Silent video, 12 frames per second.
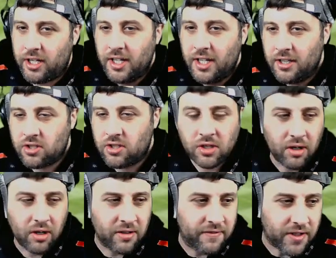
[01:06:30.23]

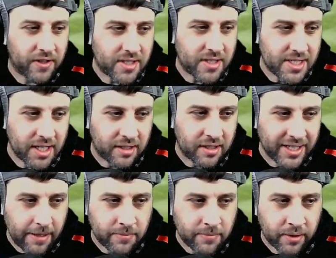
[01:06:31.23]
Scotland versus England at
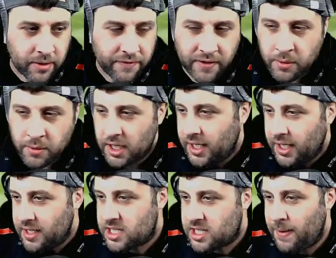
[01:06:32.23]
Murrayfield,
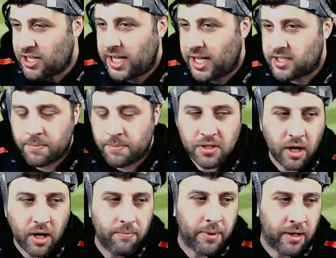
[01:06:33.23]
smash that subscribe
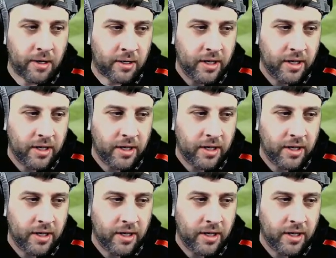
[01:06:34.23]
button